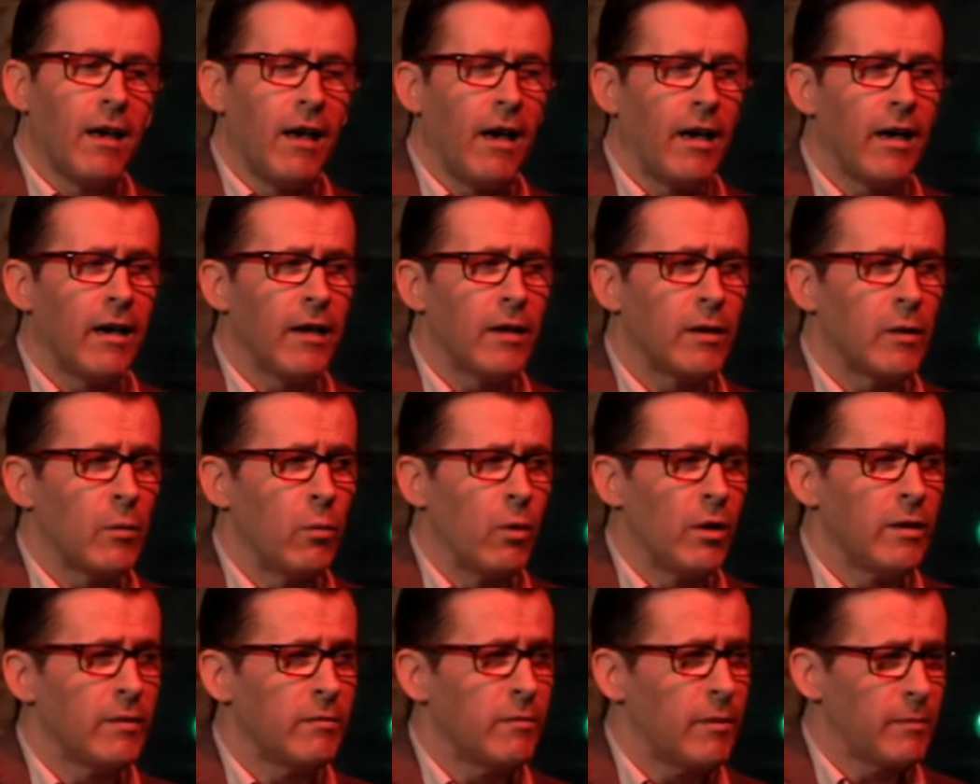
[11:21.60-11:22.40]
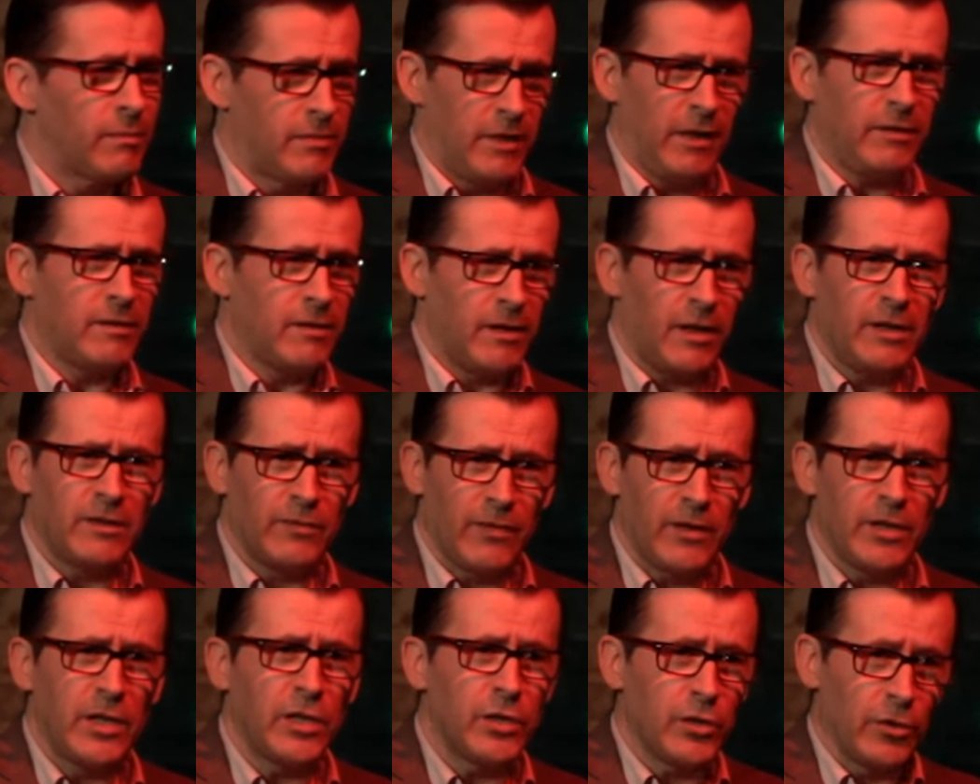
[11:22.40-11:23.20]
And one, that's
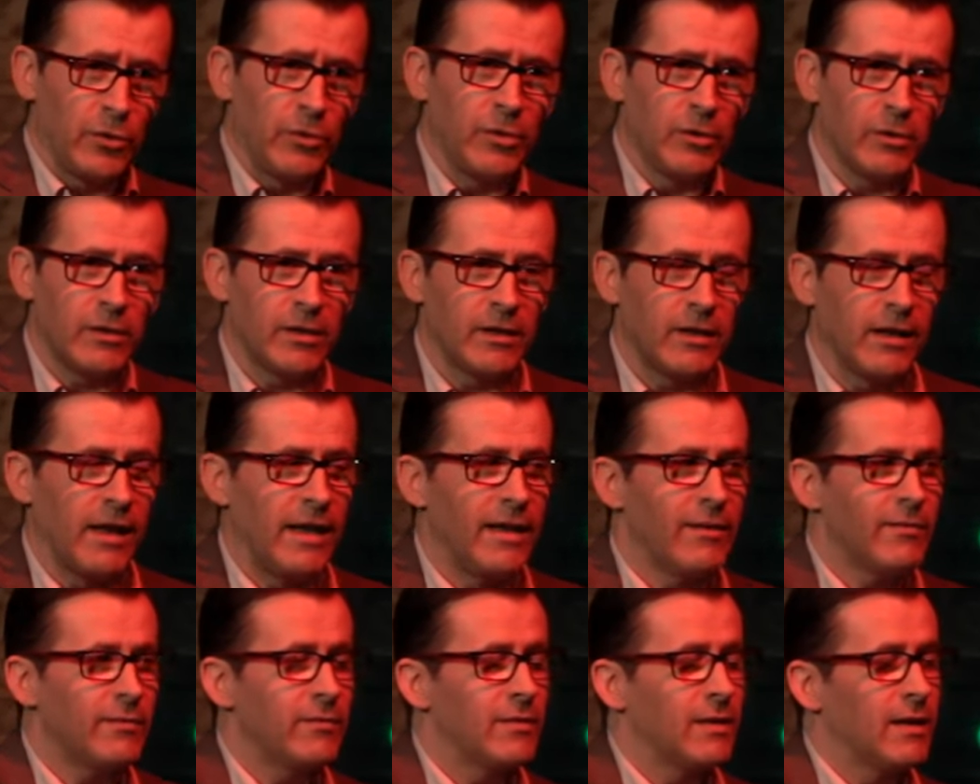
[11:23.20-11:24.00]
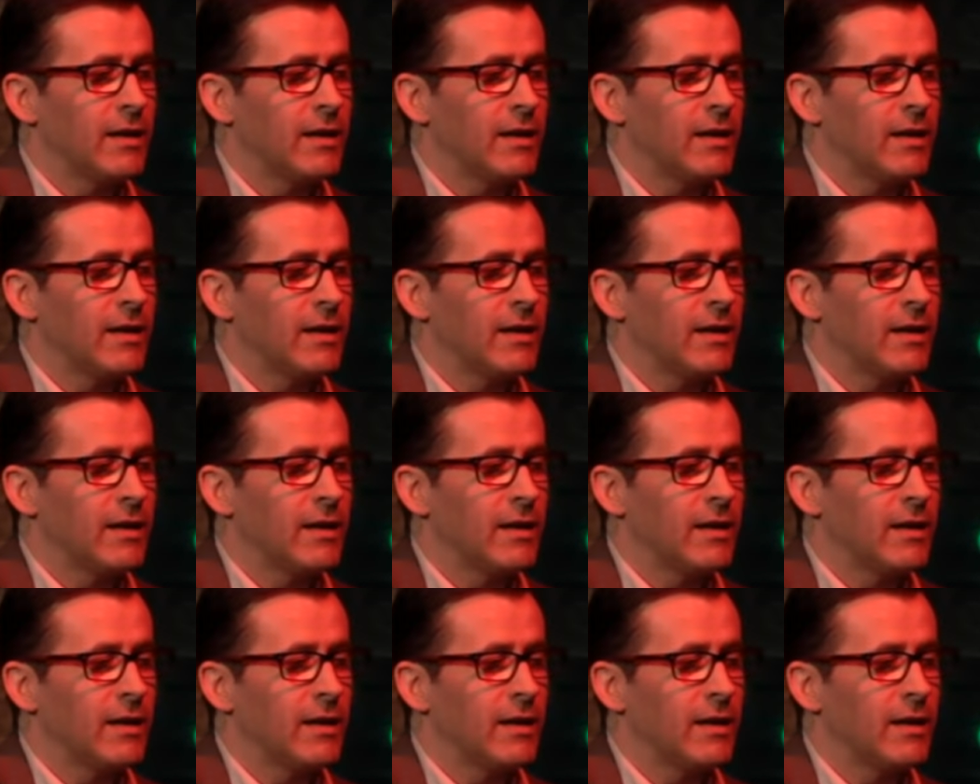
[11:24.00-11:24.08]
funny too, you can laugh.